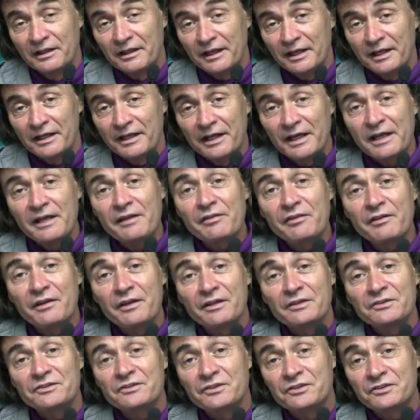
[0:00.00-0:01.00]
An
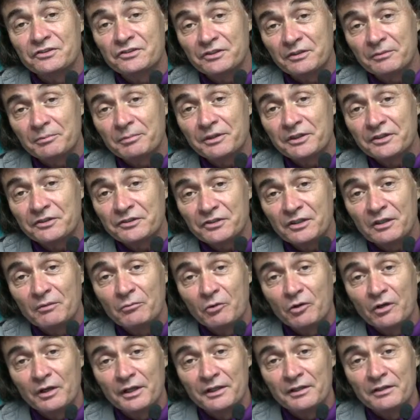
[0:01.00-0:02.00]
atheist is simply
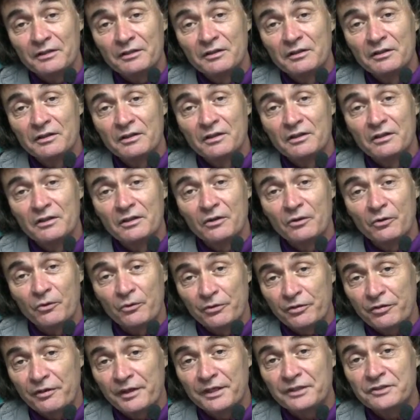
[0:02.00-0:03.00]
someone who
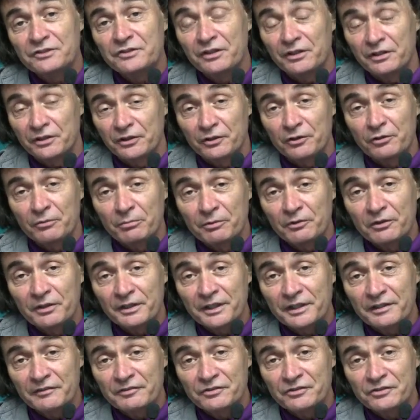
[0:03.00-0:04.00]
thinks that your
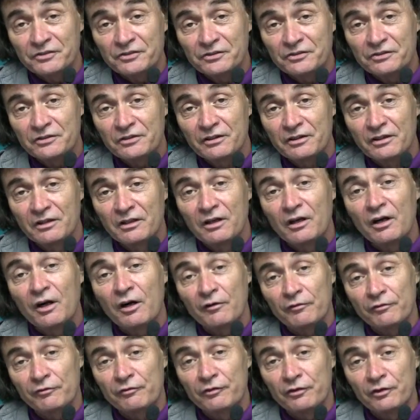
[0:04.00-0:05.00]
beliefs
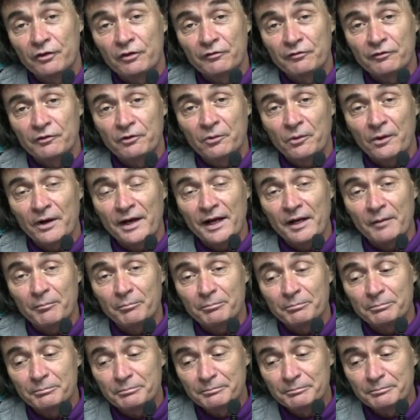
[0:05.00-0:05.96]
are full of crap.